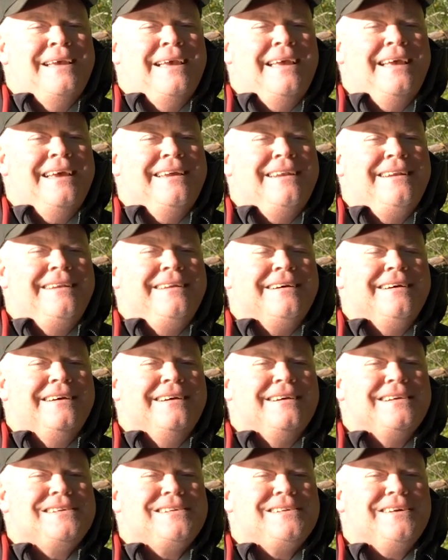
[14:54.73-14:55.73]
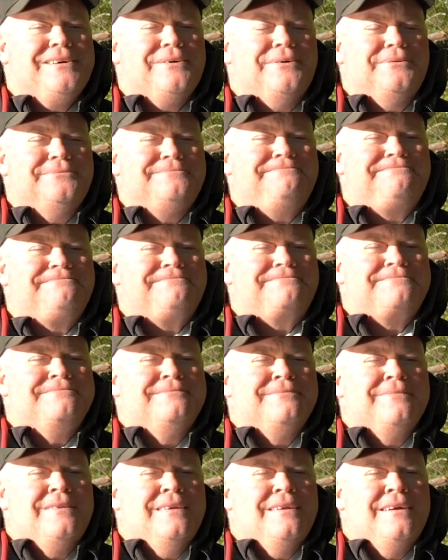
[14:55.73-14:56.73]
And uh, so
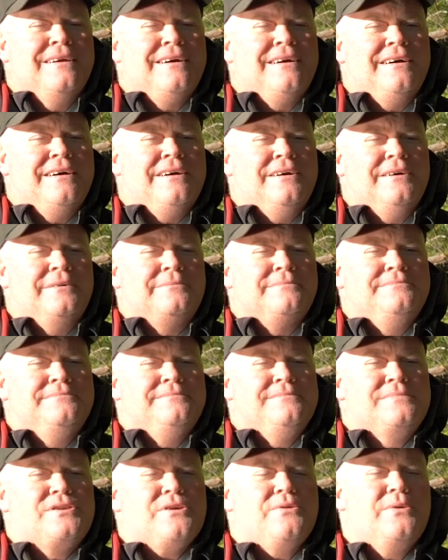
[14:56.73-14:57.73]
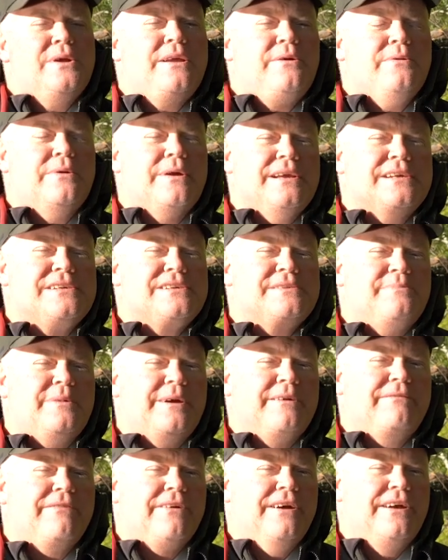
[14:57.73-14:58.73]
um, so anyways,
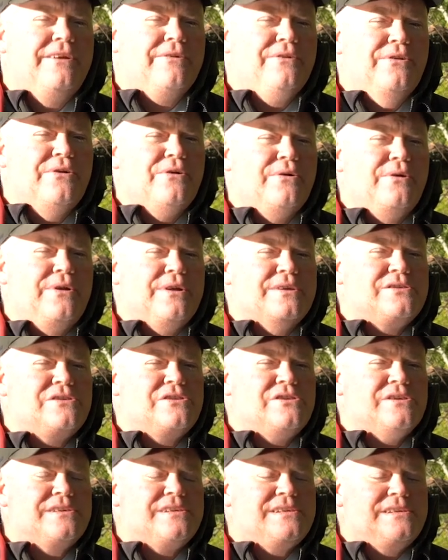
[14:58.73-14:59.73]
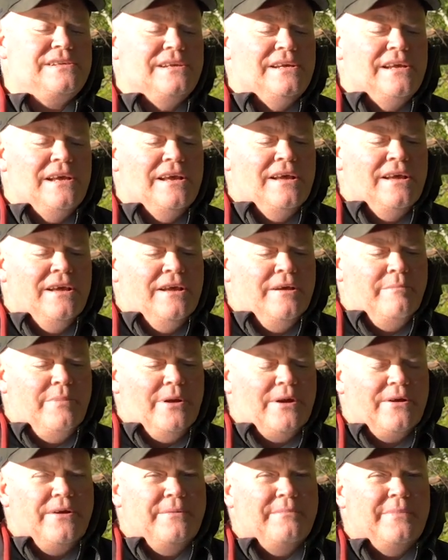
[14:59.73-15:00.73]
my final note is just
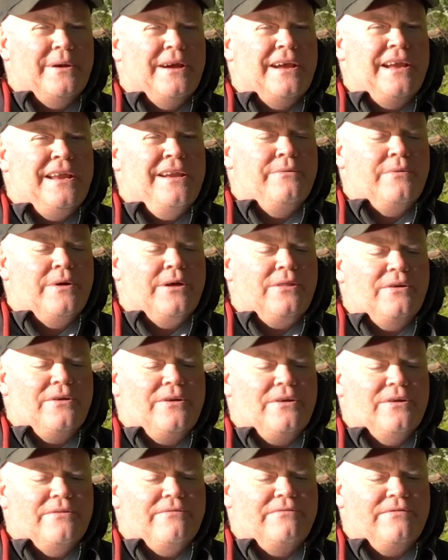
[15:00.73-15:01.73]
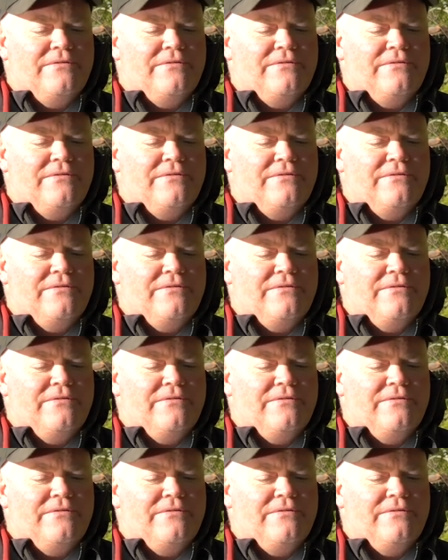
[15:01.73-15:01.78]
bear in mind whether you're